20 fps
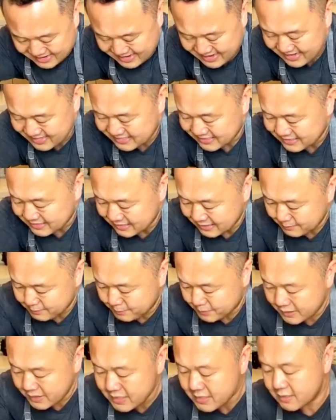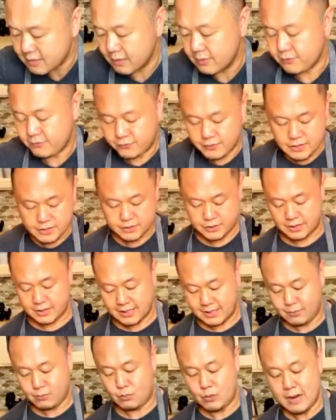It's the peak of fresh
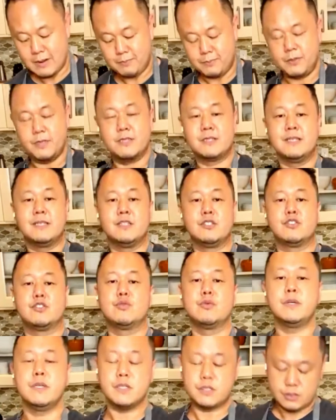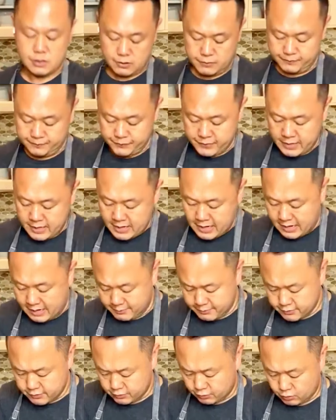ripeness, and it's sweet. So I'm
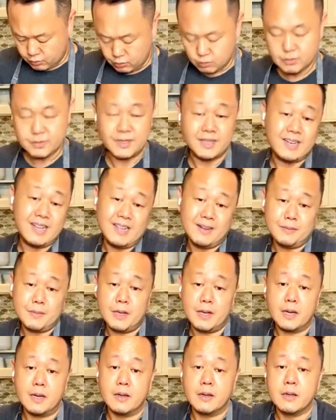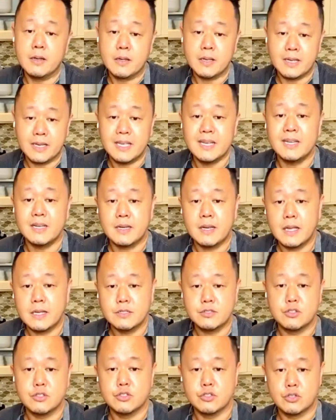gonna hold it and eat it as
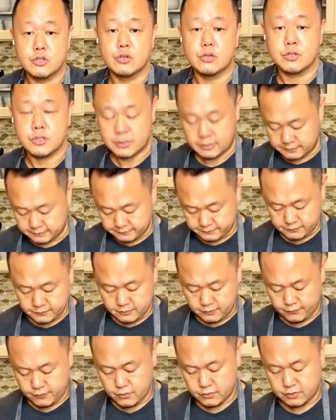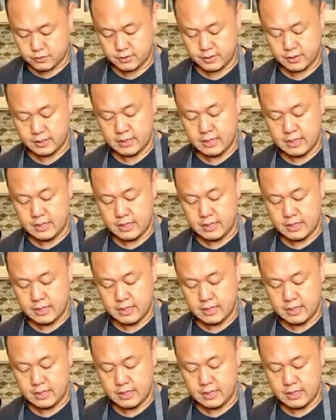dessert, firstly.